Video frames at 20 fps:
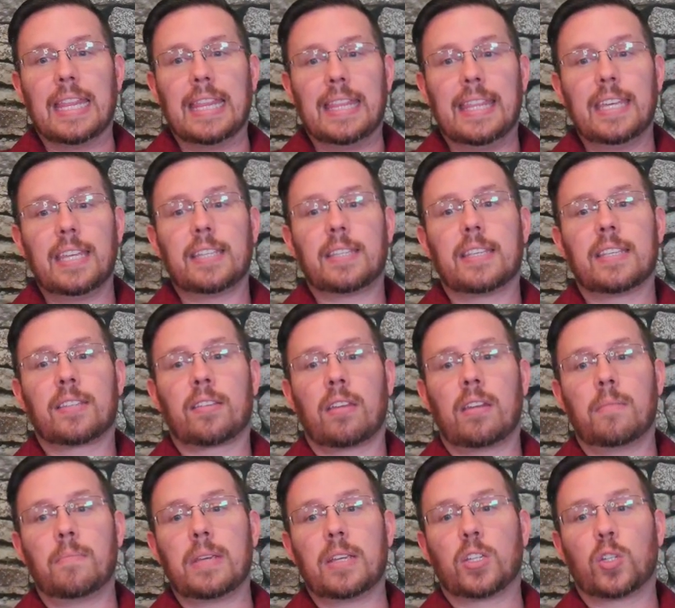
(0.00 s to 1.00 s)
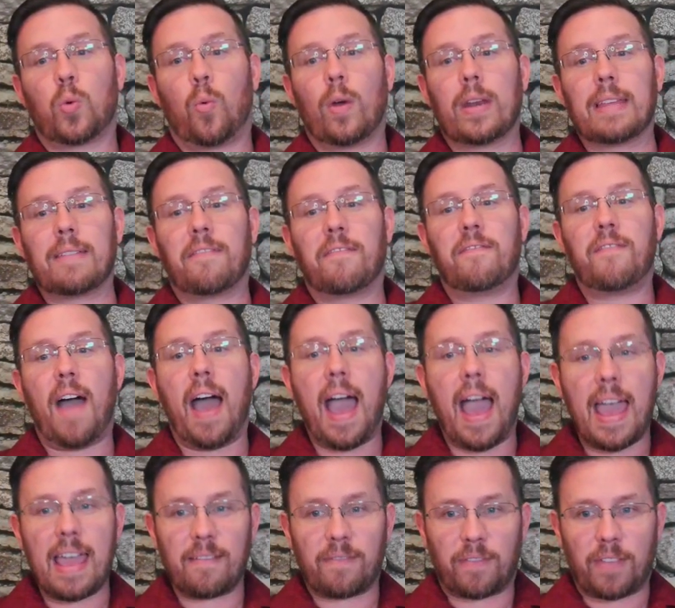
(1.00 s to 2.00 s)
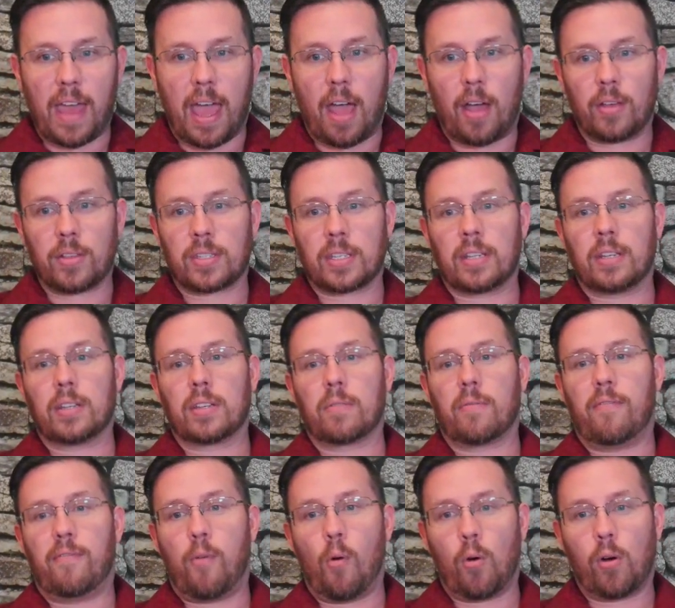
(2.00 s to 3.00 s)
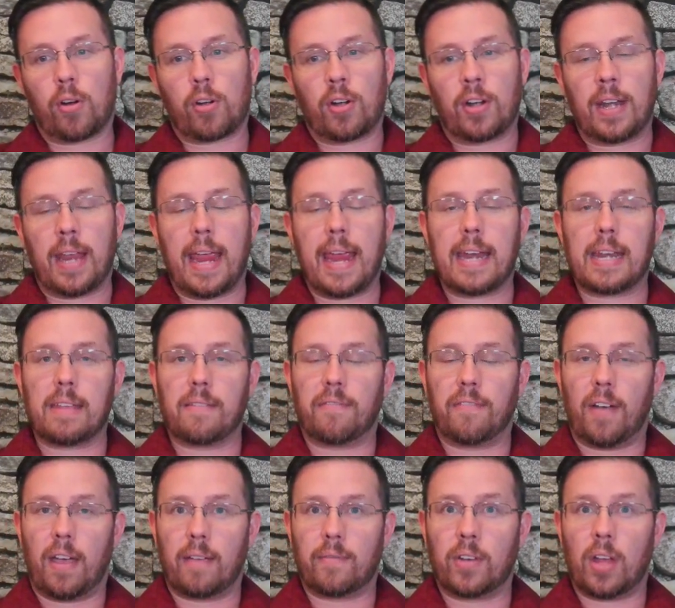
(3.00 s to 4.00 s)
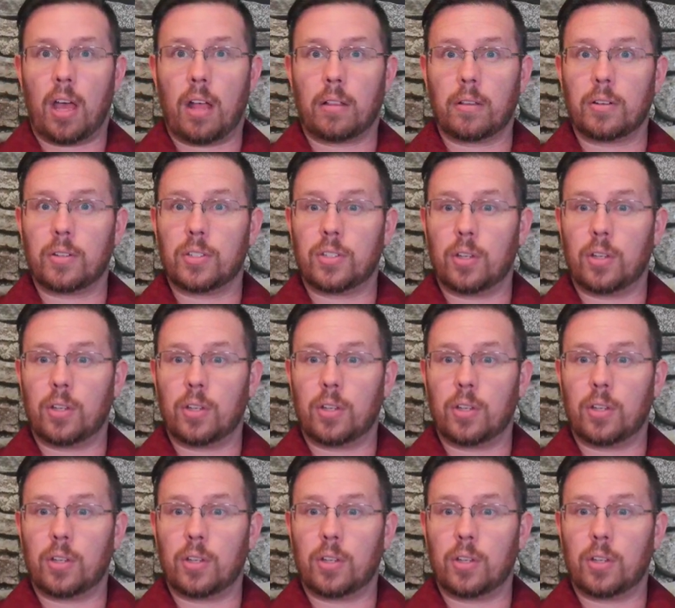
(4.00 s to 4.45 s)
This is going to be $25,485.